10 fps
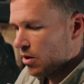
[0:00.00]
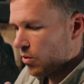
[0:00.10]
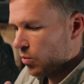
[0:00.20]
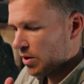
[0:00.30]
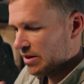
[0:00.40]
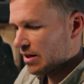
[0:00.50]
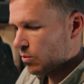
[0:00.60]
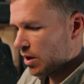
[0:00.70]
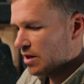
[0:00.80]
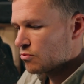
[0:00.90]
what they
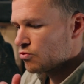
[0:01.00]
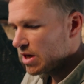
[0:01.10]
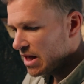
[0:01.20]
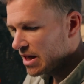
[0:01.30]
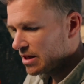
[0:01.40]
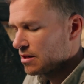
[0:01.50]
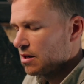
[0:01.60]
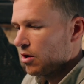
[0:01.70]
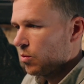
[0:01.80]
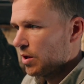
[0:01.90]
want to read,
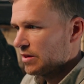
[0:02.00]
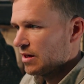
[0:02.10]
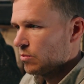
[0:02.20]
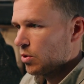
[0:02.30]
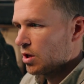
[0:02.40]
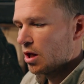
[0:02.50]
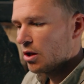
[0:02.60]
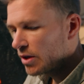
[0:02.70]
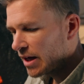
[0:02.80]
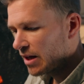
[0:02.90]
what they want to
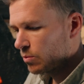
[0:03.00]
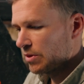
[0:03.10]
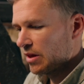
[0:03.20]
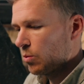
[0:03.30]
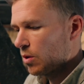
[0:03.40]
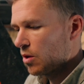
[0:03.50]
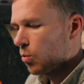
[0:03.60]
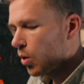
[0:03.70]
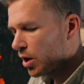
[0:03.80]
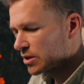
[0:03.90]
look at, what they want to
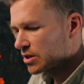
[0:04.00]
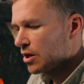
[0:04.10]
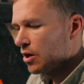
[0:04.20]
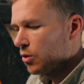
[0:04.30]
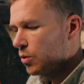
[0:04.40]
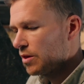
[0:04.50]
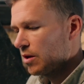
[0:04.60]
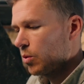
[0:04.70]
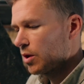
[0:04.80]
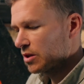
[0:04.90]
watch, who
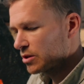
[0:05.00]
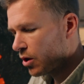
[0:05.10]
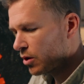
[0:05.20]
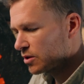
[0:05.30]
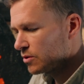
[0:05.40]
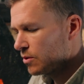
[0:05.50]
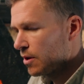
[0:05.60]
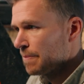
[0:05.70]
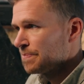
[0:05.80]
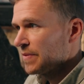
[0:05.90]
they want to talk
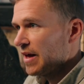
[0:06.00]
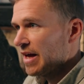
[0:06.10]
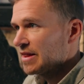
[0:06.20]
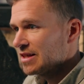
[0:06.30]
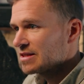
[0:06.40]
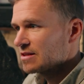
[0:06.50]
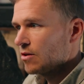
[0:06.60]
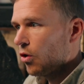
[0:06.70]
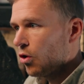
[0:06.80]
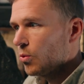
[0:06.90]
to. And this
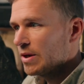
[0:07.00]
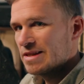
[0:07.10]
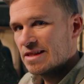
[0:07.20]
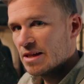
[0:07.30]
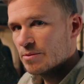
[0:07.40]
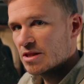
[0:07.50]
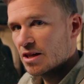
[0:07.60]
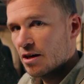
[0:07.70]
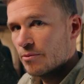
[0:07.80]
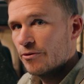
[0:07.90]
always seems to
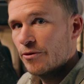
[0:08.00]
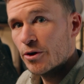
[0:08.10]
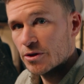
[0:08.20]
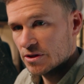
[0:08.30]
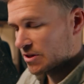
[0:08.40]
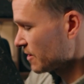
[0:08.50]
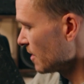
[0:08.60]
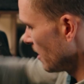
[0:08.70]
come first.